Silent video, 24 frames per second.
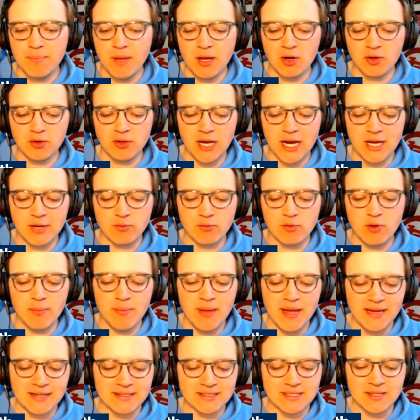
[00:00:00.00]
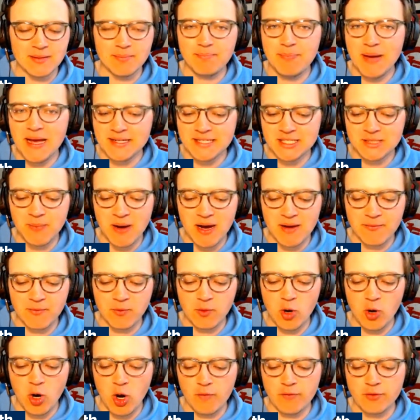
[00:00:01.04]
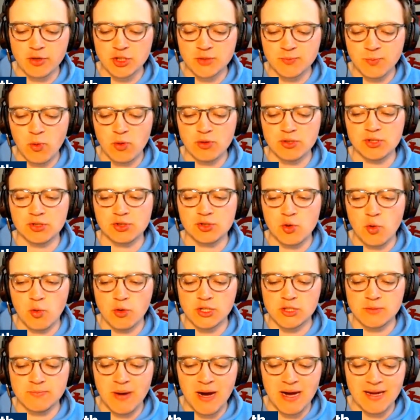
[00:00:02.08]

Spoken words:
BetOnline remains the best spot for all of your sports scores,